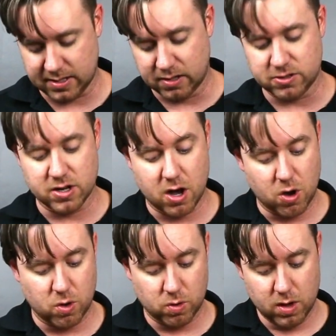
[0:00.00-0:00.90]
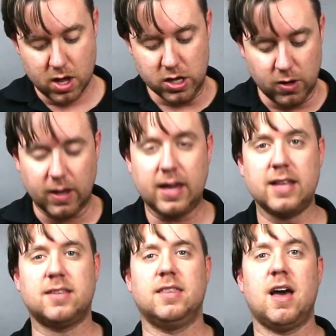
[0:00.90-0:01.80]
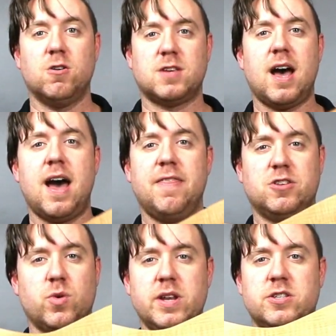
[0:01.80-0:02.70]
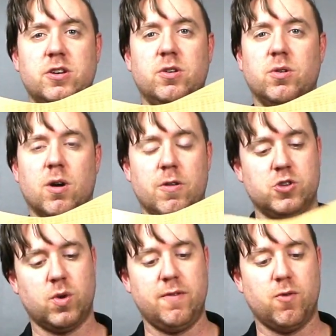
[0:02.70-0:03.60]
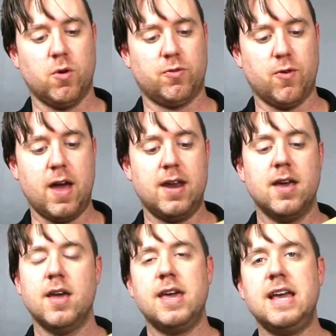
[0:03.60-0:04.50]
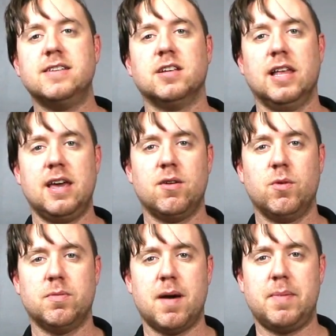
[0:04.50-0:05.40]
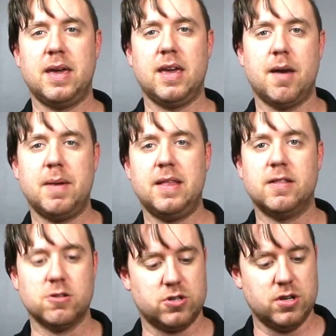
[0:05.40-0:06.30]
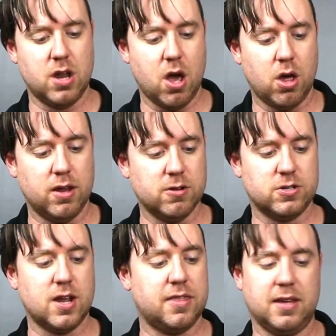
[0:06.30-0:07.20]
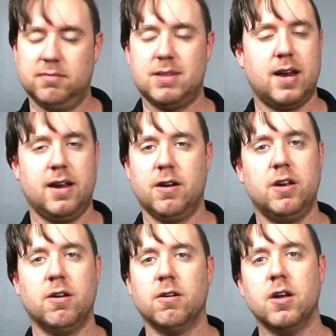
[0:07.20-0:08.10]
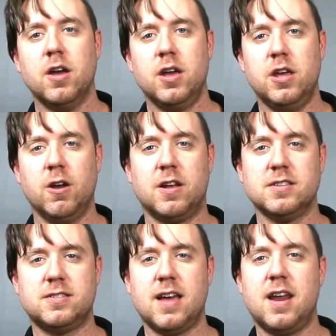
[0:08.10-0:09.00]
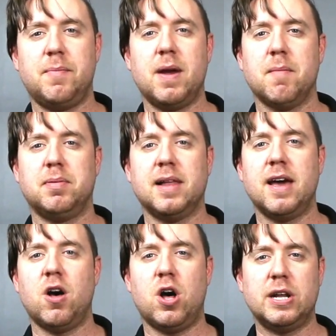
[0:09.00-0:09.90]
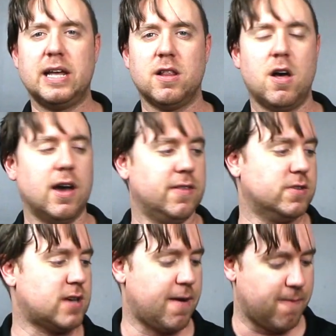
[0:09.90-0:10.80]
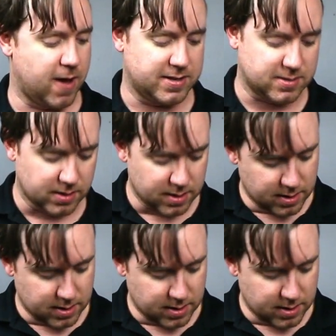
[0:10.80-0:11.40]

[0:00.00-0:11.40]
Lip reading: And there's no, you can get to those high, the 22 or the 24th fret easily with my pinky. I mean, there's nothing down here. You can stand up here and play all day long in those high frets.